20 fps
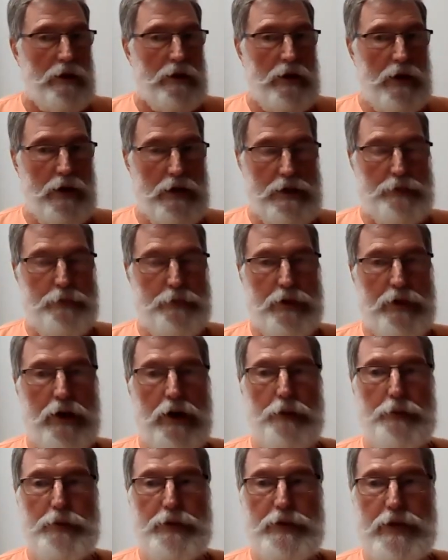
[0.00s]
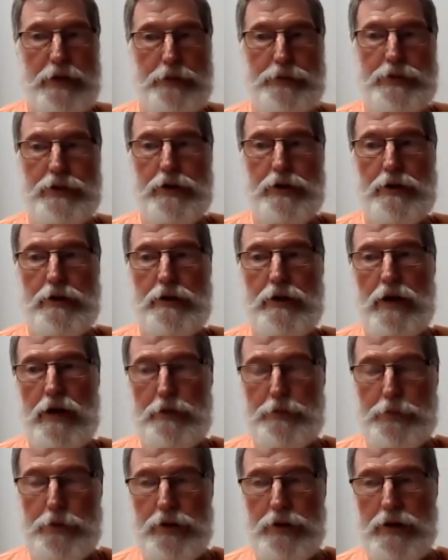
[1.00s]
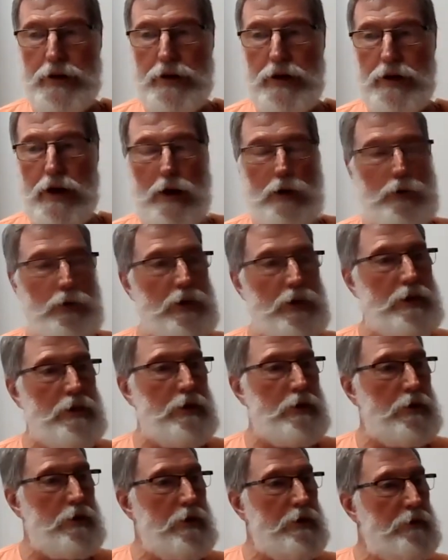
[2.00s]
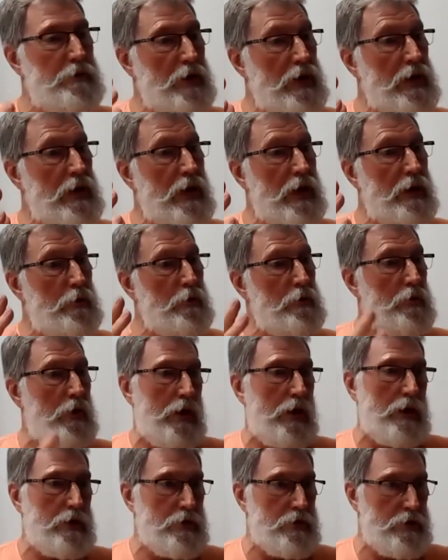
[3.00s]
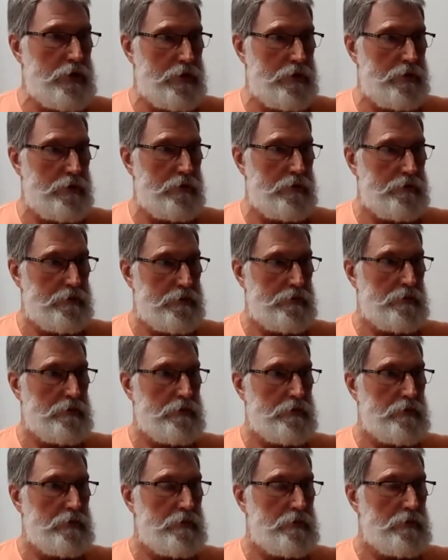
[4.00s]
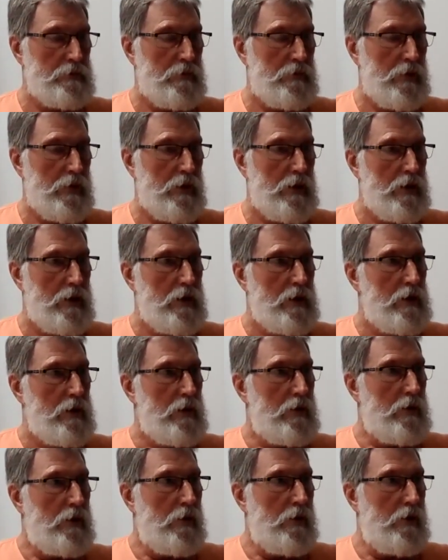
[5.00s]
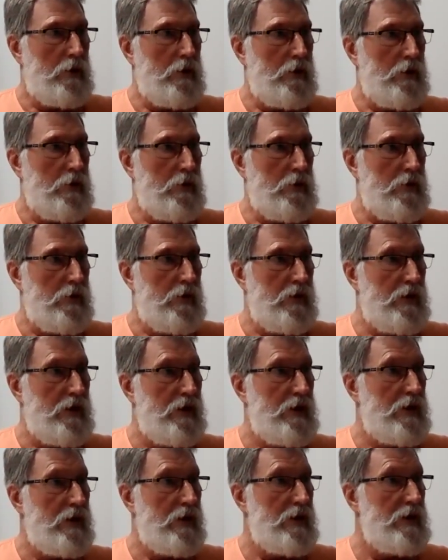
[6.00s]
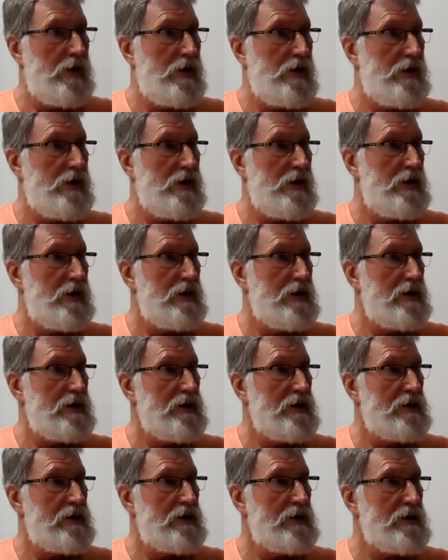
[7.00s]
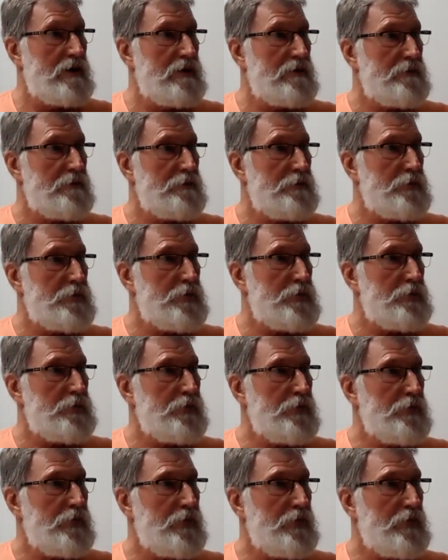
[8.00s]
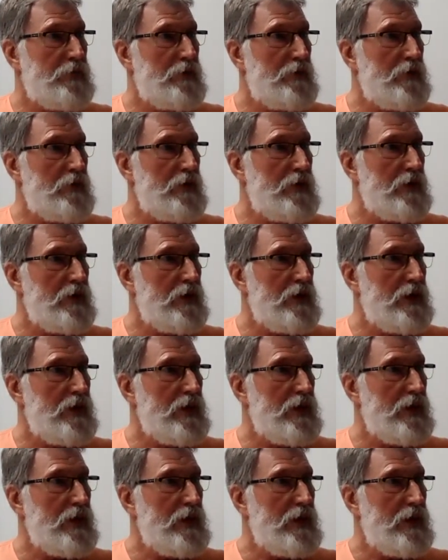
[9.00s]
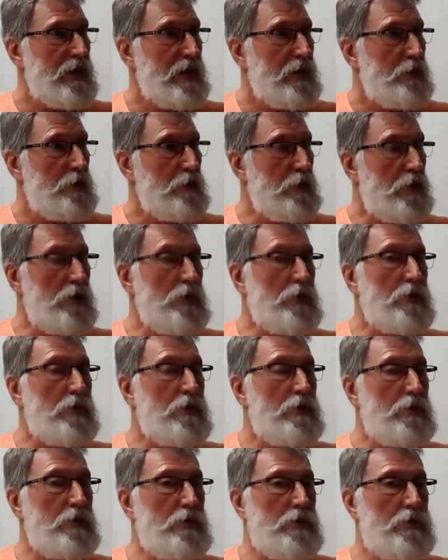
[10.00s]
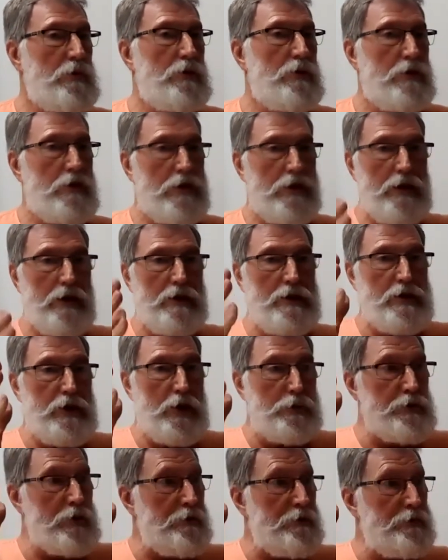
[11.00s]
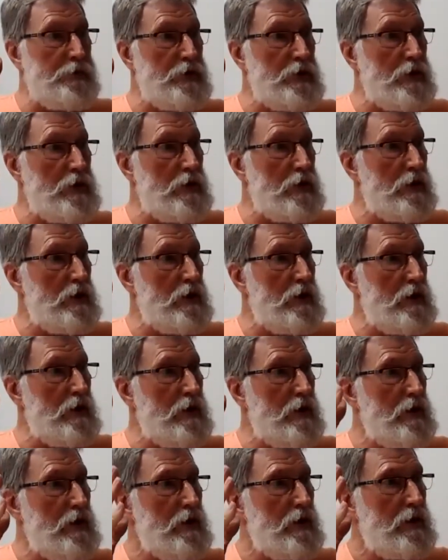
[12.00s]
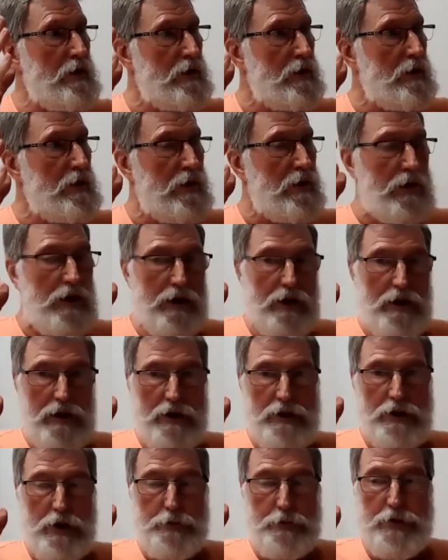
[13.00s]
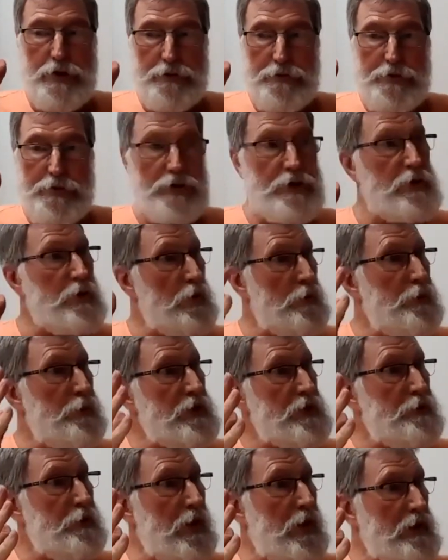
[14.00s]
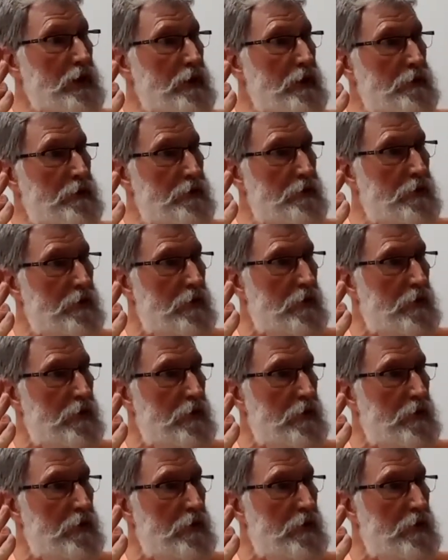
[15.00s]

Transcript: Yes, but our perception, I pointed out, is in a very narrow range. When you can't see it. You can't see one and one is two. No. Well, you in terms of things you can't see, in terms of visual perspective,